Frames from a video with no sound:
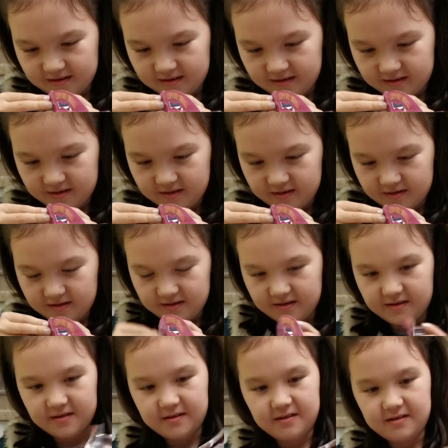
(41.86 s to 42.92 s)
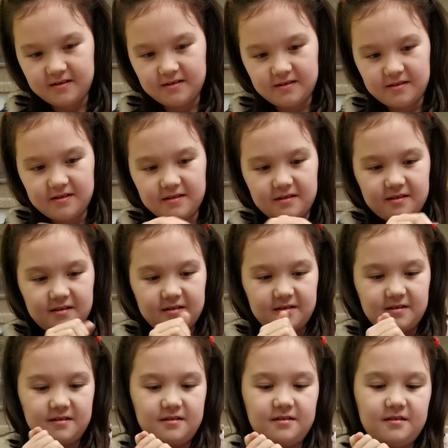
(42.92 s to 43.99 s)

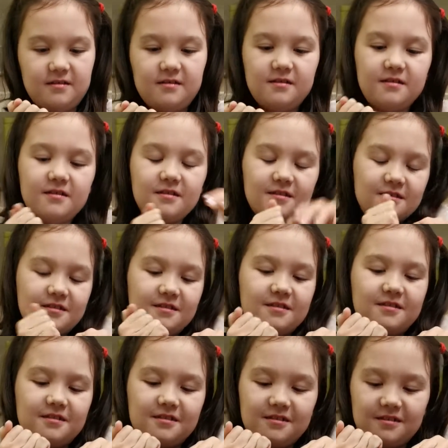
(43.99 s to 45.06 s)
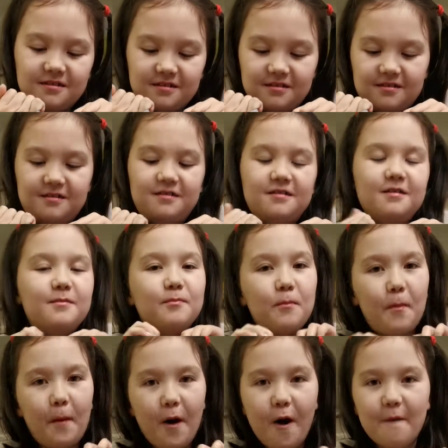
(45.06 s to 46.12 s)

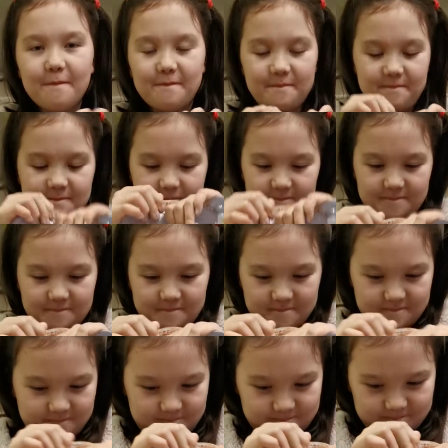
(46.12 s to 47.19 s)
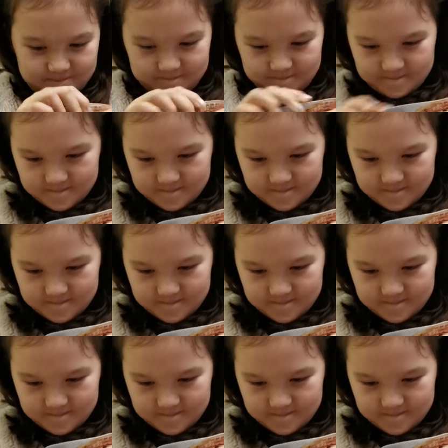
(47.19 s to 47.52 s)
(no one is talking)